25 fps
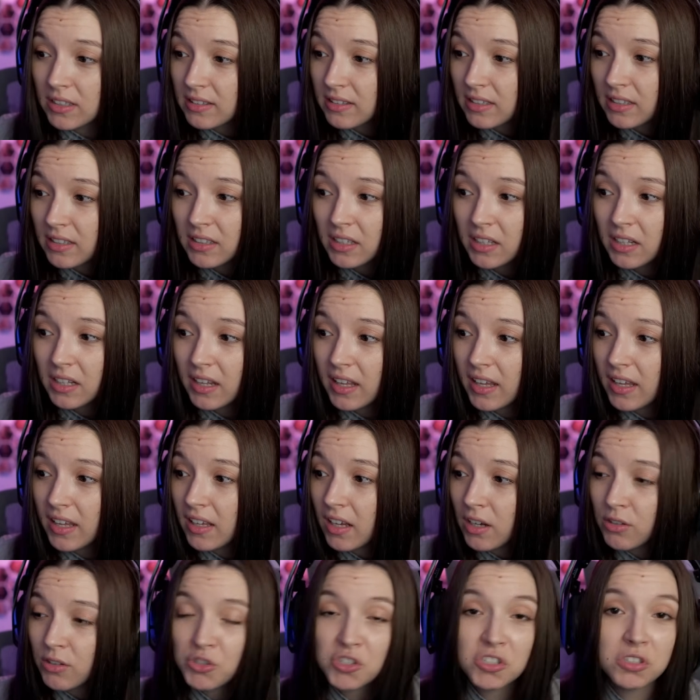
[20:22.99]
said I like
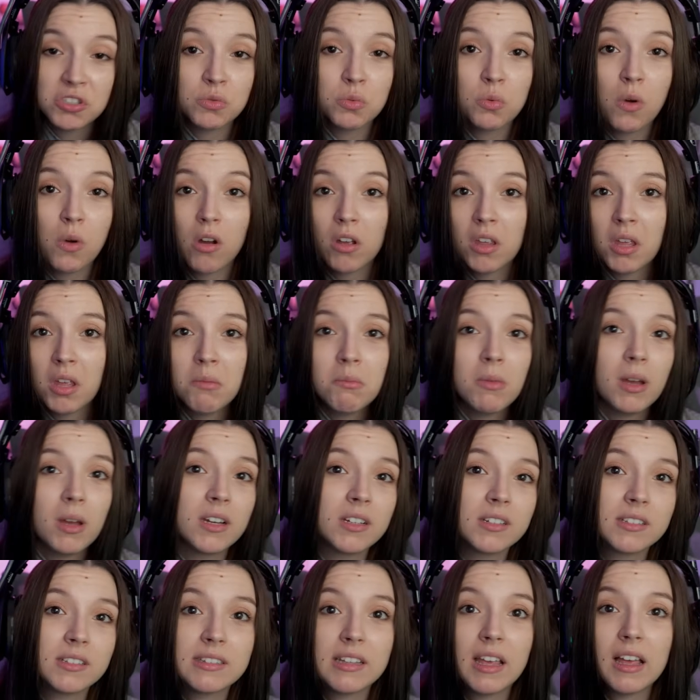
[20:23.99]
how she's walking by
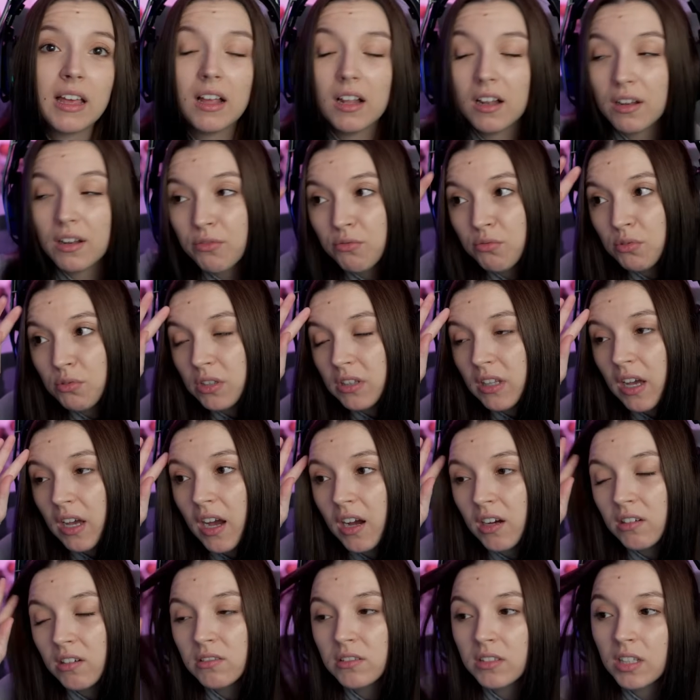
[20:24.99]
herself
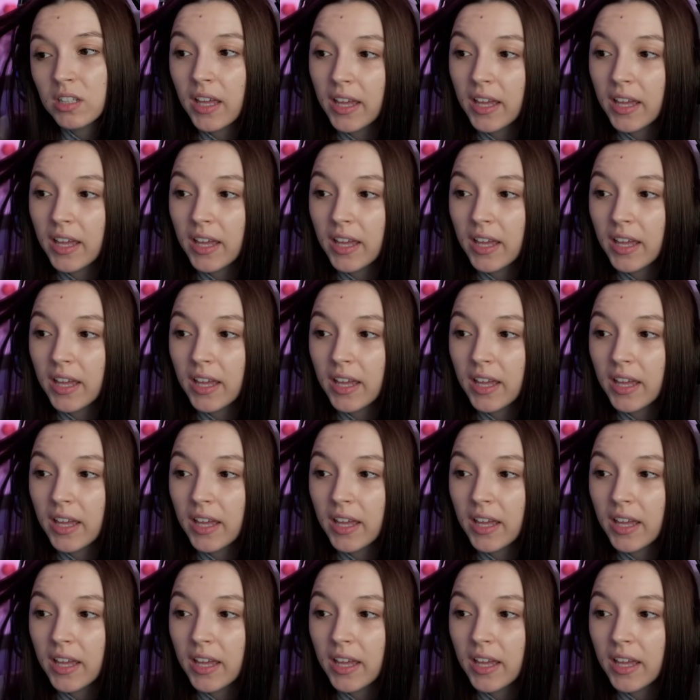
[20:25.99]
without